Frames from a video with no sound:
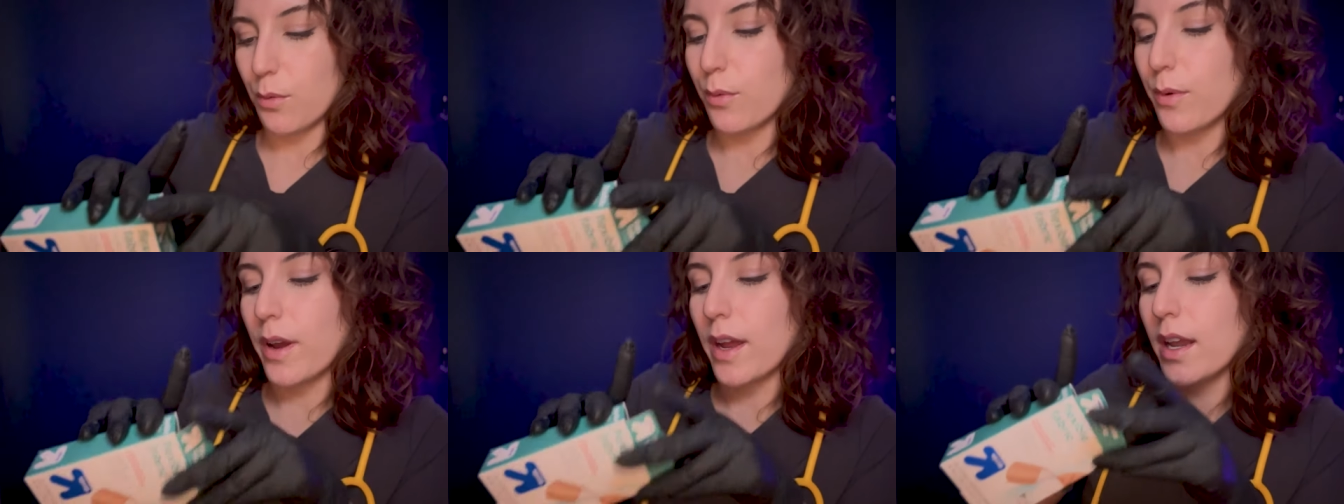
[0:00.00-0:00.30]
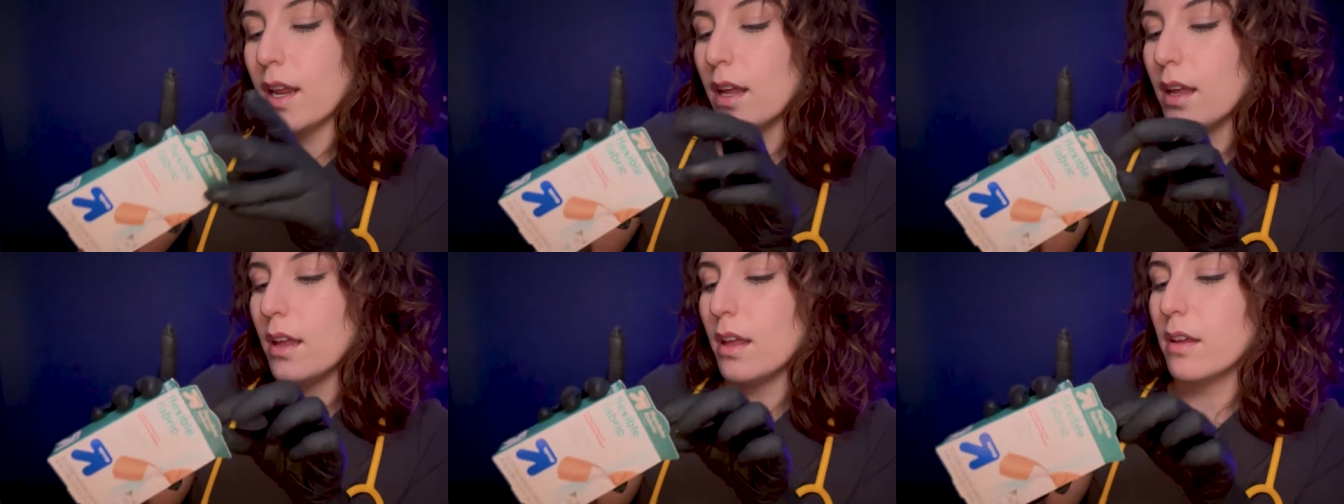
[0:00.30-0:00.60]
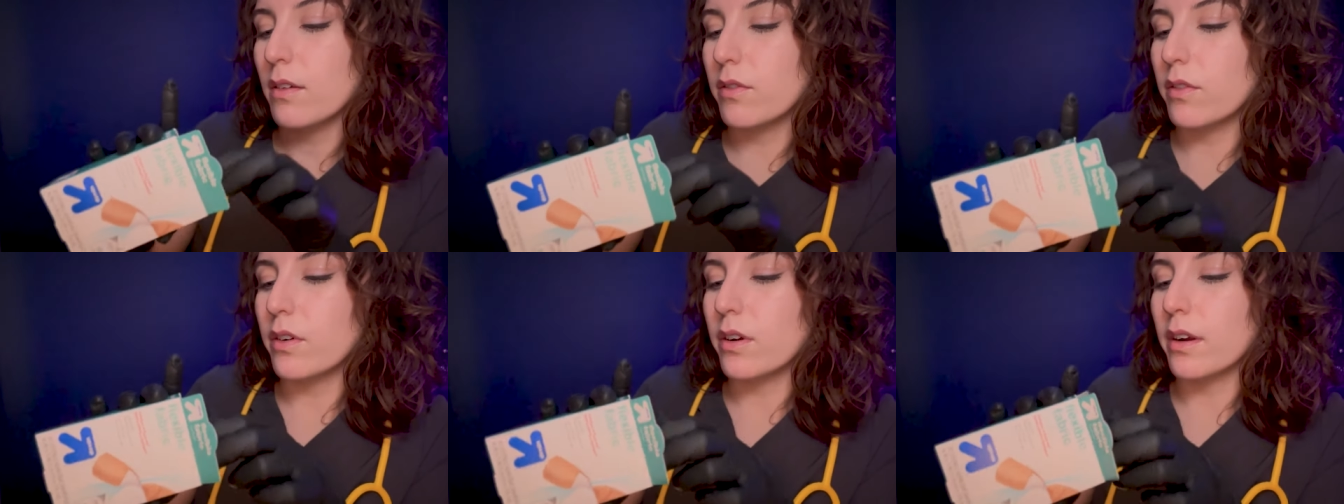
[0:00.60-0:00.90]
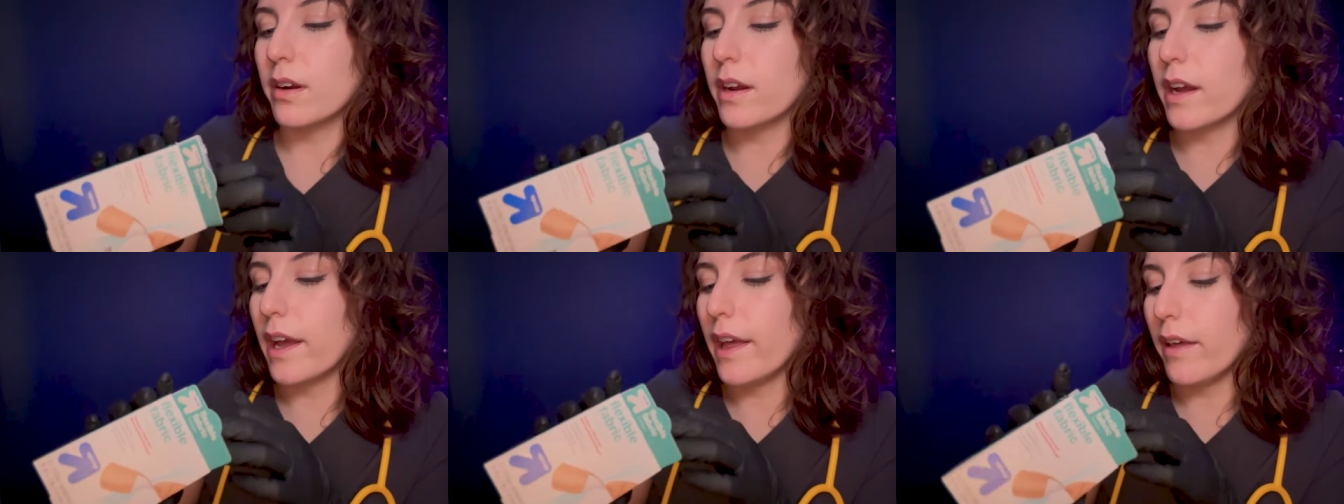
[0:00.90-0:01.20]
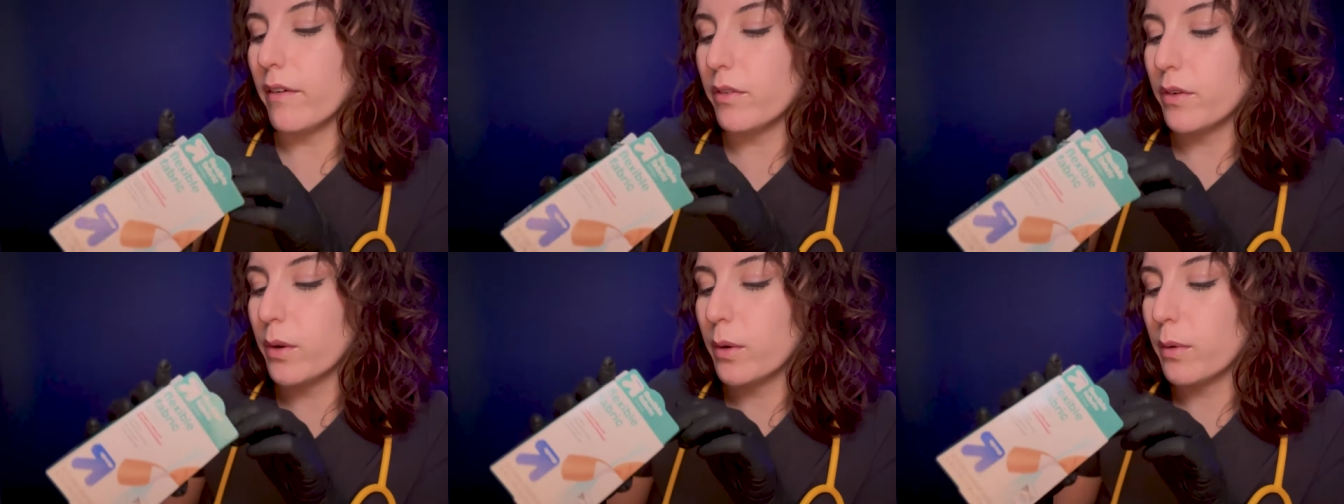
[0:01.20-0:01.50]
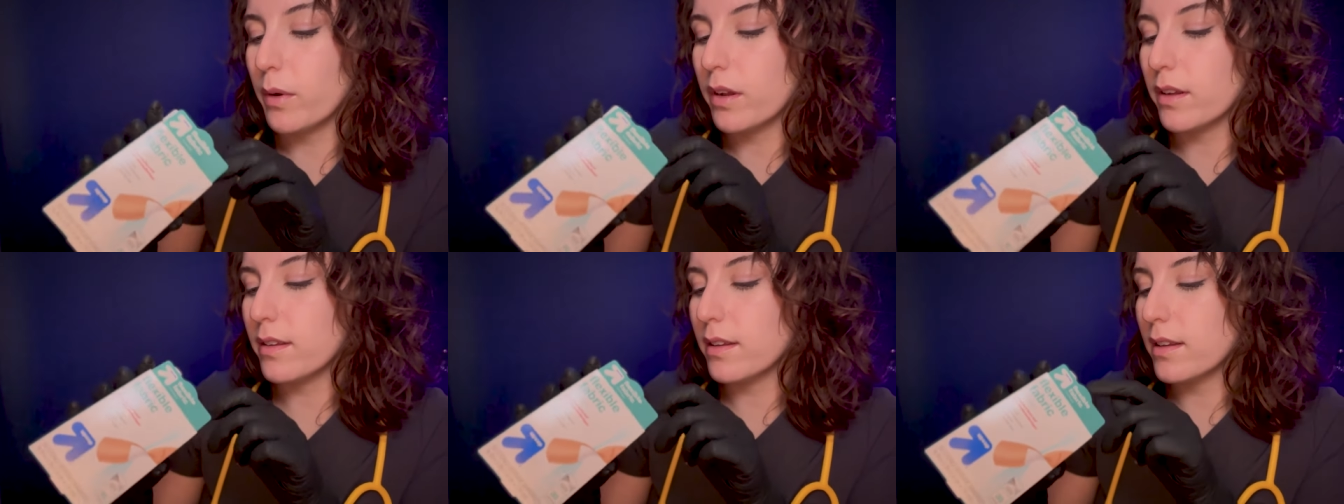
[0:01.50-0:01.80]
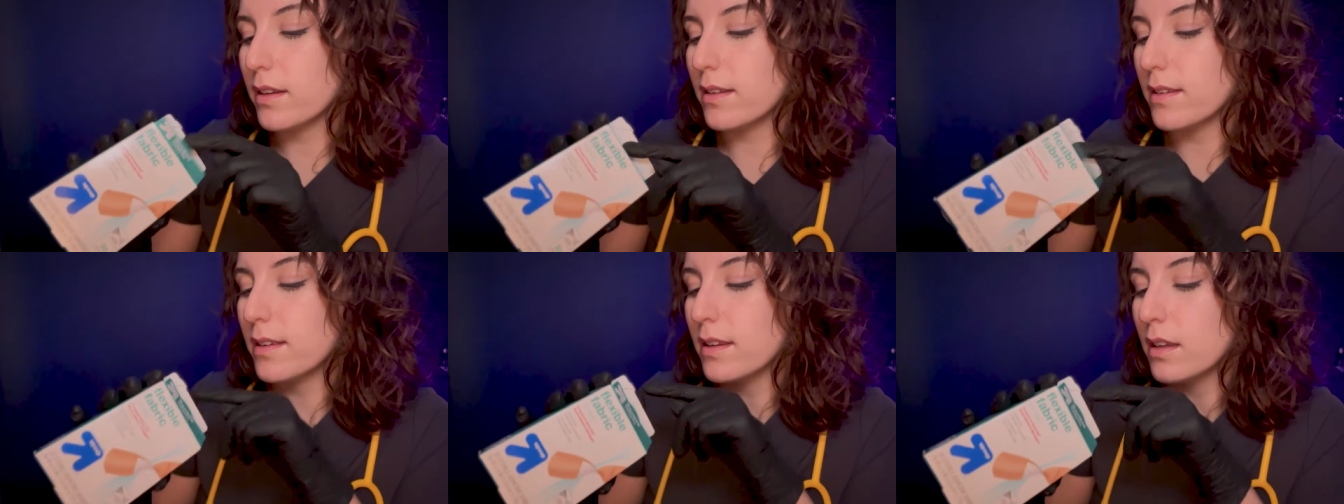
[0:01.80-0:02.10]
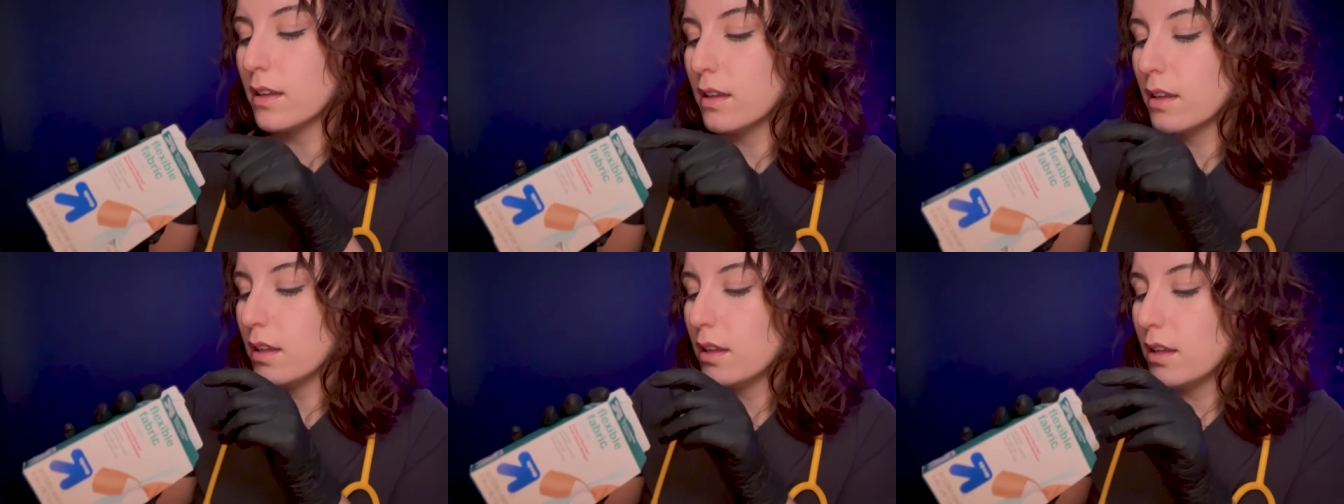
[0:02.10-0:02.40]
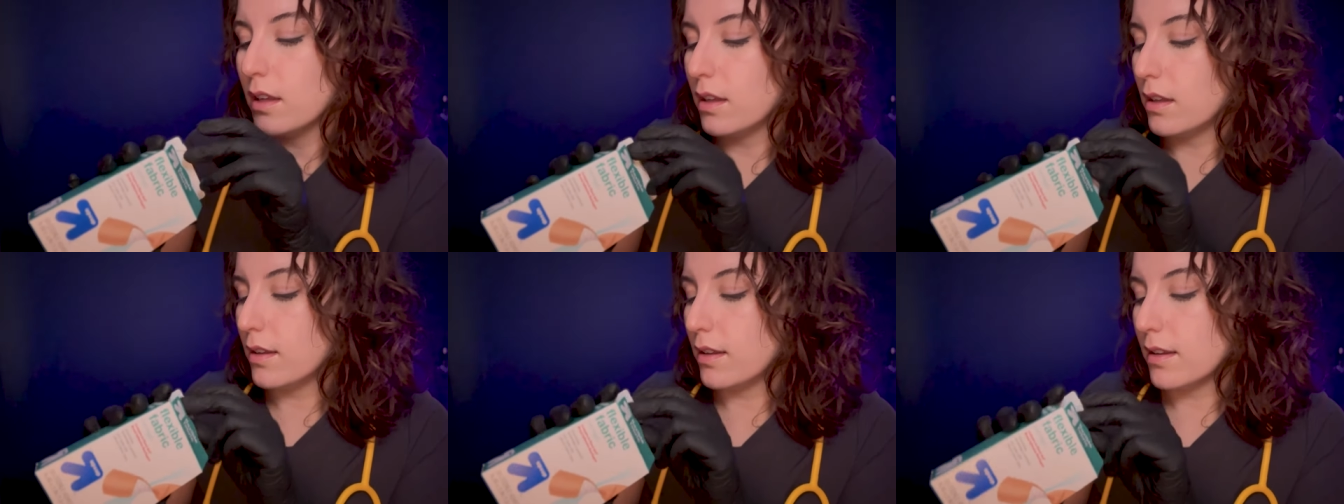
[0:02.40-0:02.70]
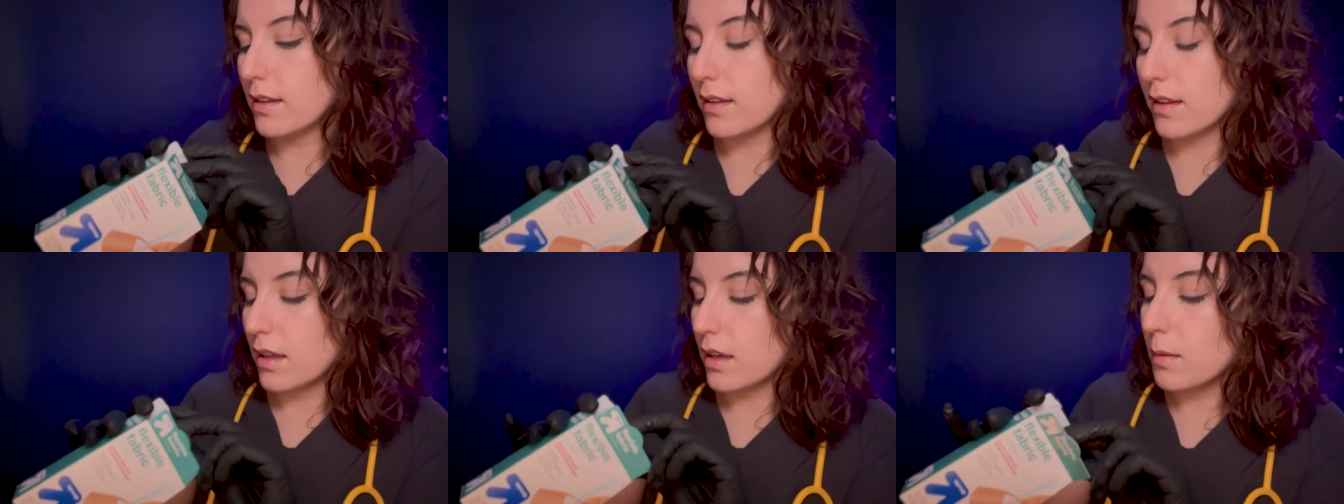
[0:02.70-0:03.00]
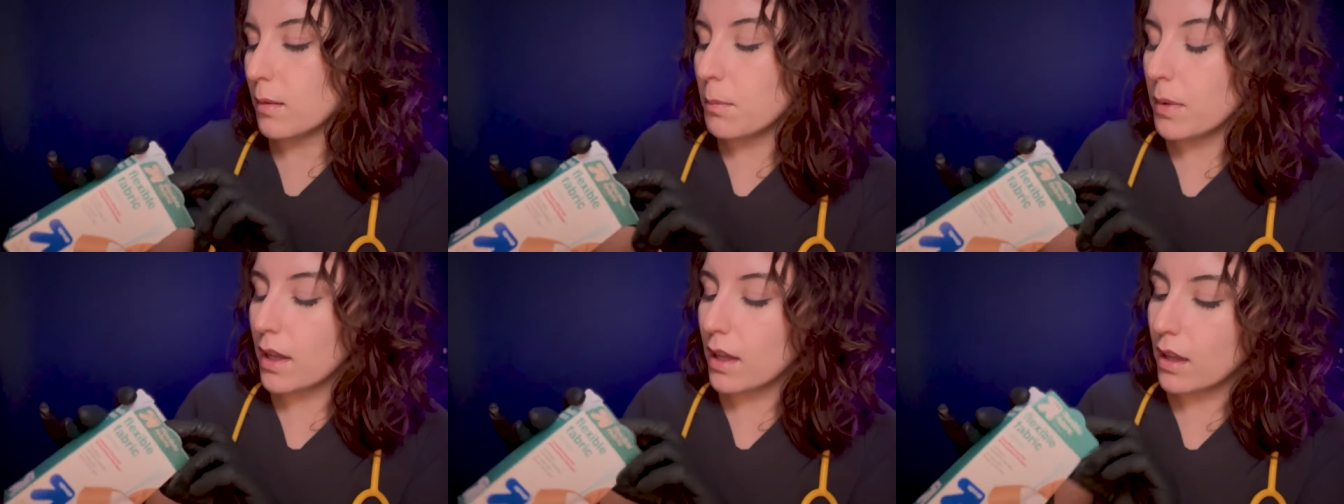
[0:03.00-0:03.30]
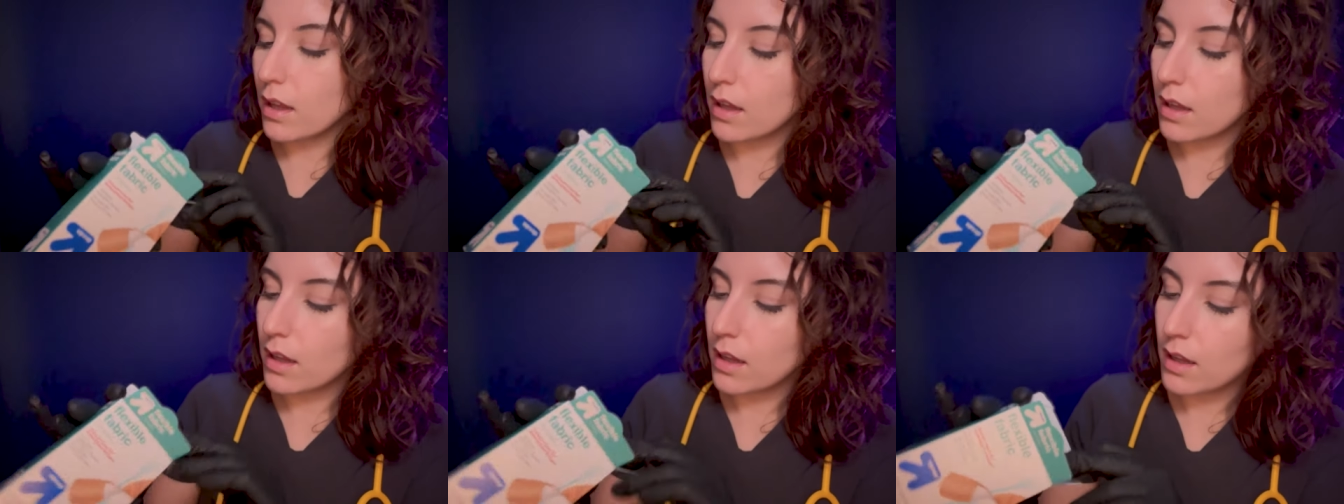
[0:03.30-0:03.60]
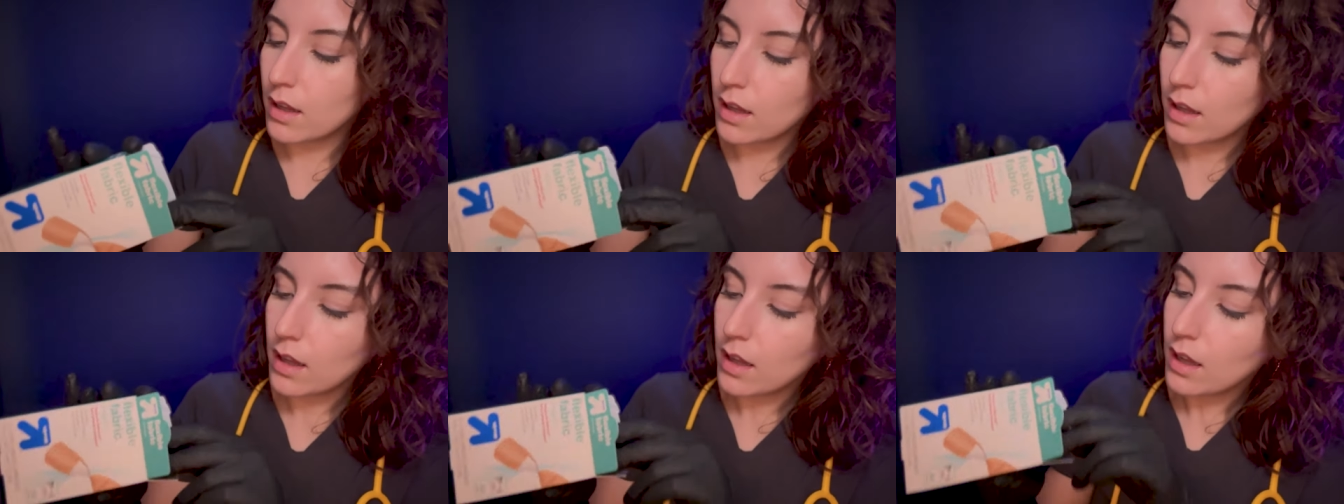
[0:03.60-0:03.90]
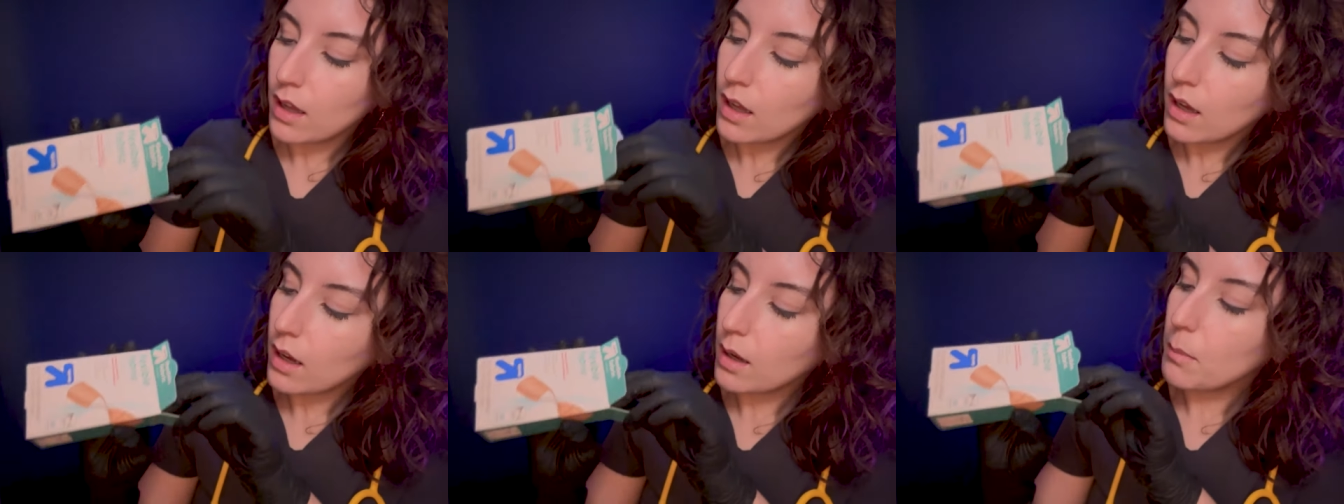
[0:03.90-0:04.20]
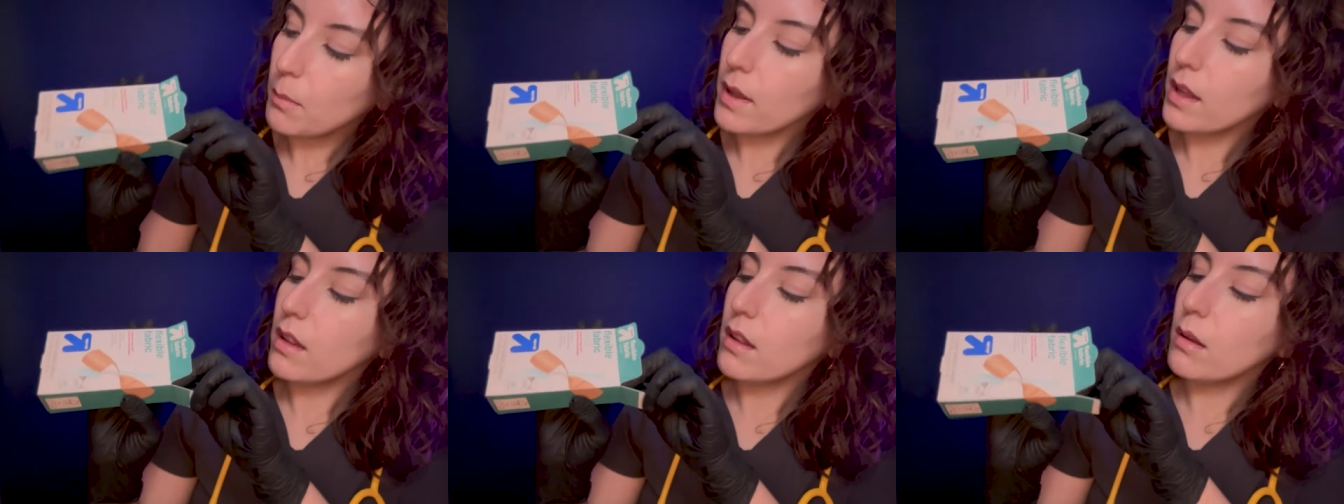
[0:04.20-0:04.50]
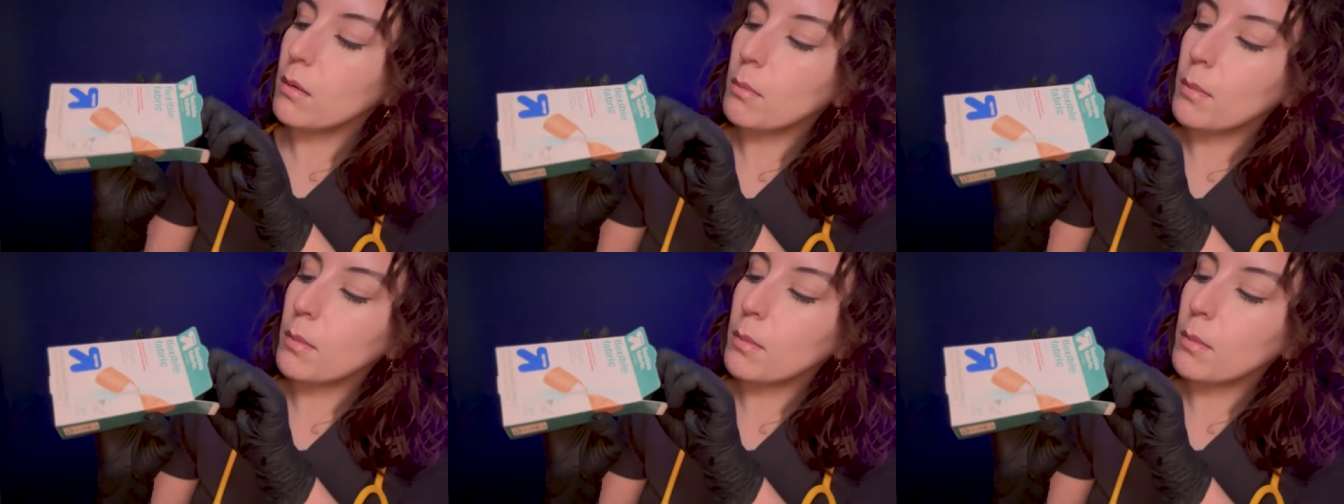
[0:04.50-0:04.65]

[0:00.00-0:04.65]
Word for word: ready for afterwards because it's gonna be gonna be a little